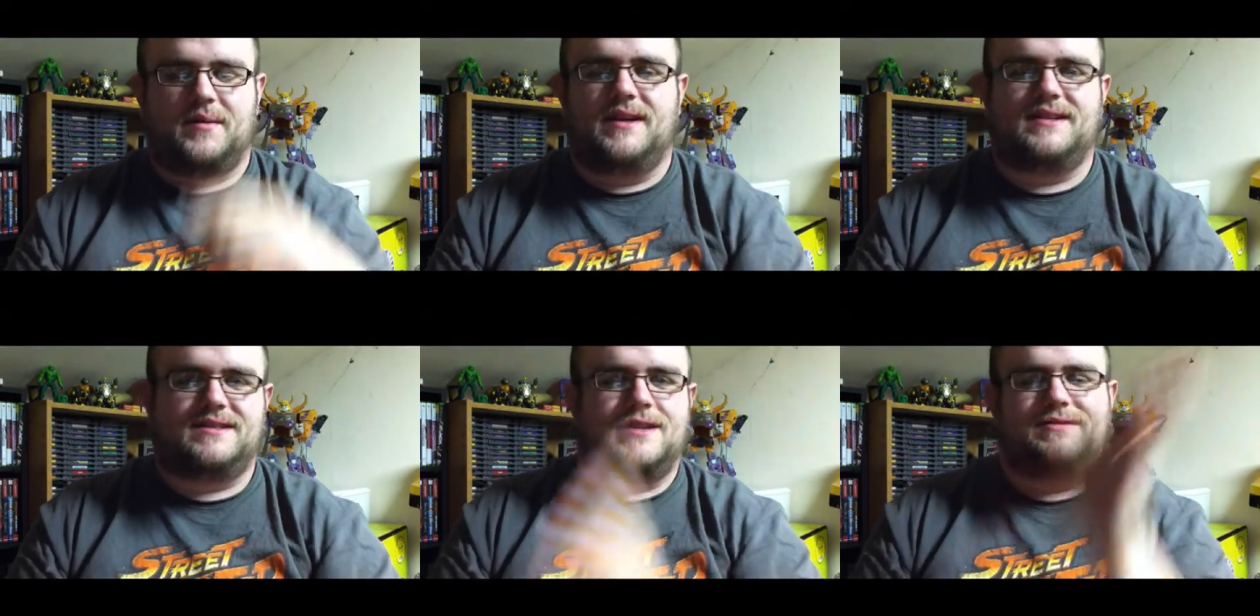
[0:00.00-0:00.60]
It
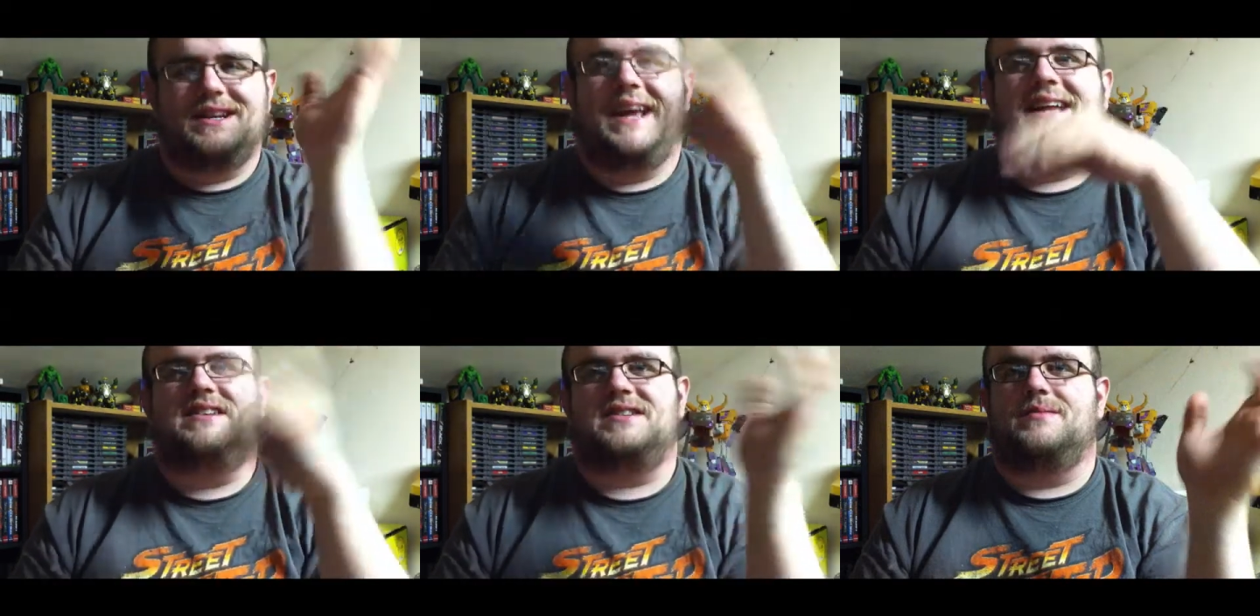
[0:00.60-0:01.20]
comes in
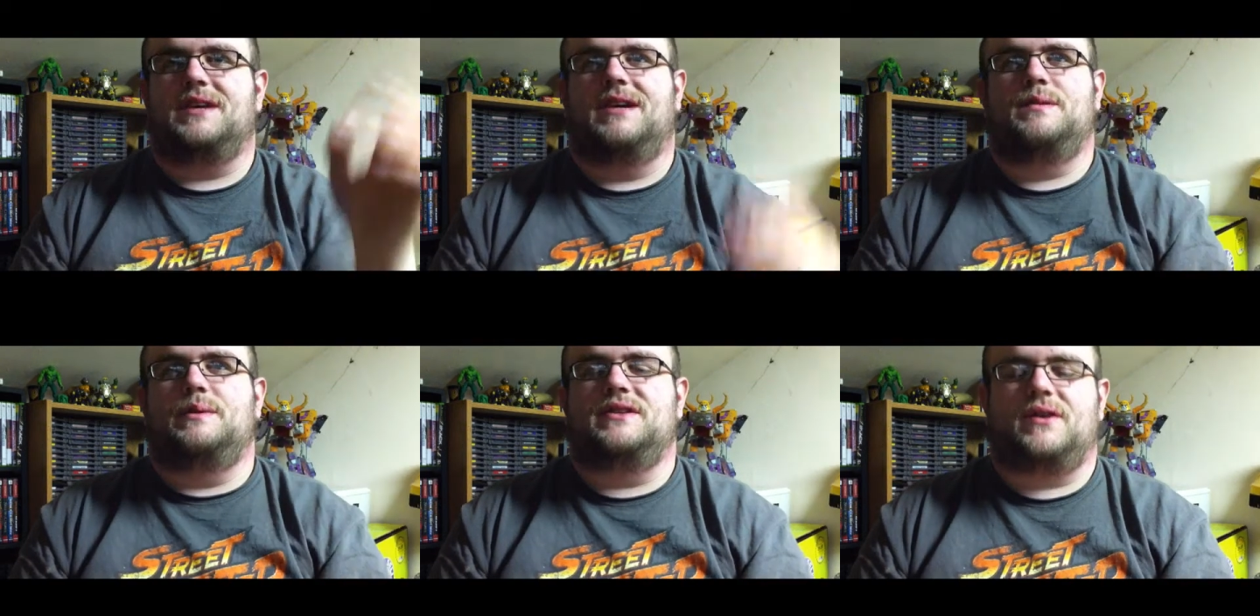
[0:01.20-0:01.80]
handy
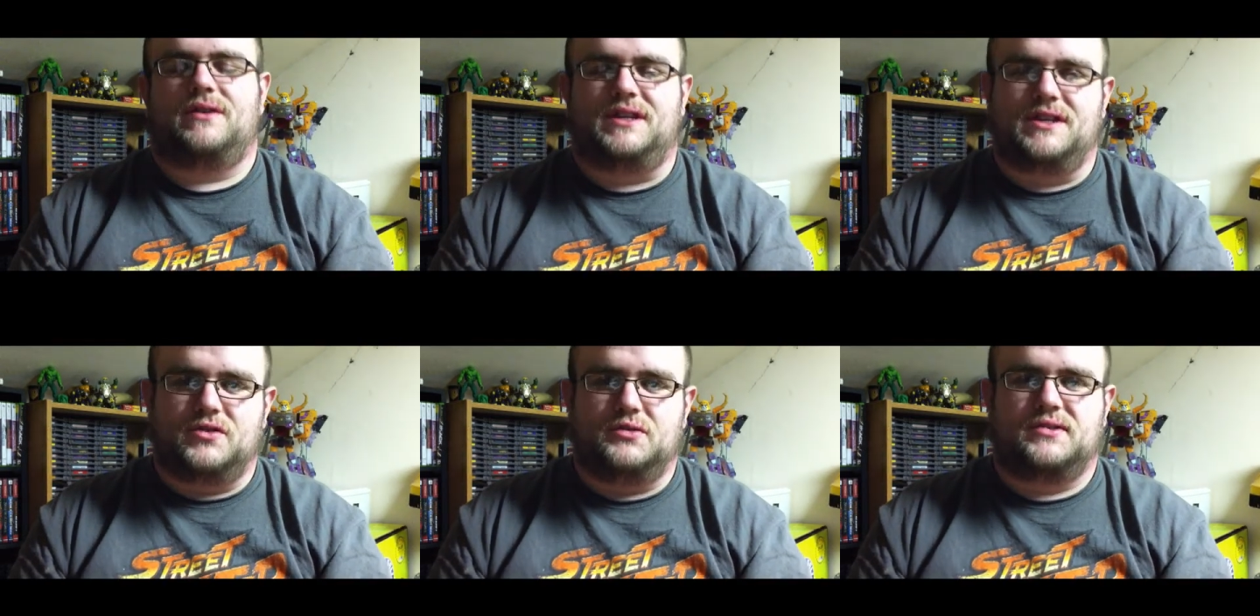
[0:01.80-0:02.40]
sometimes, but it's hard to
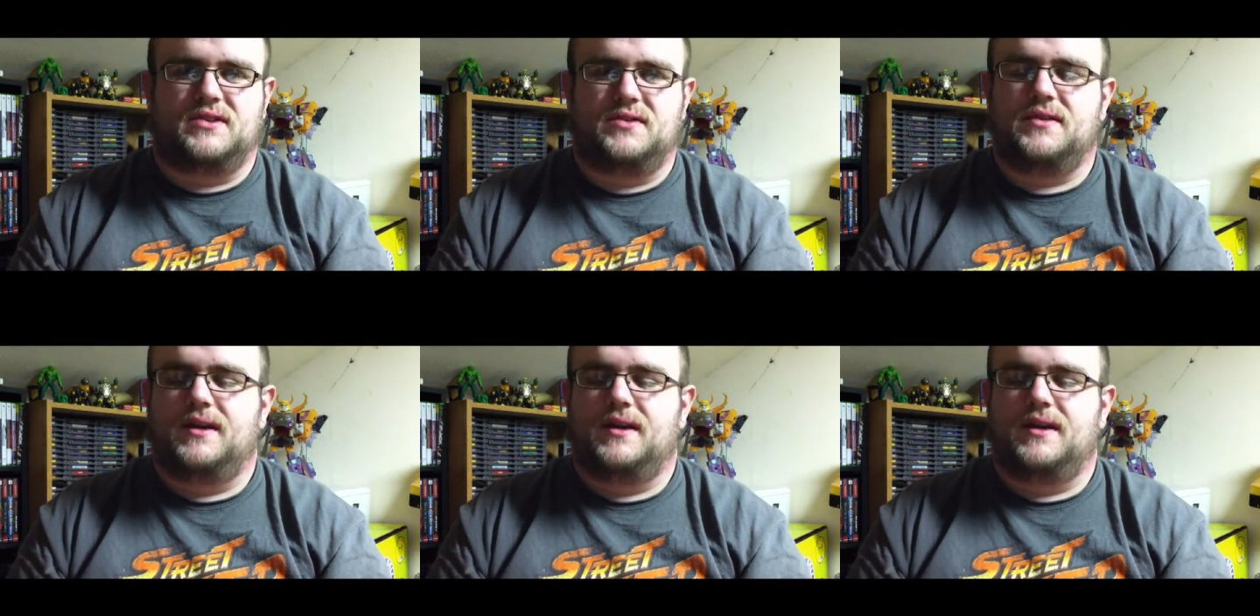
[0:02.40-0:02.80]
get used to,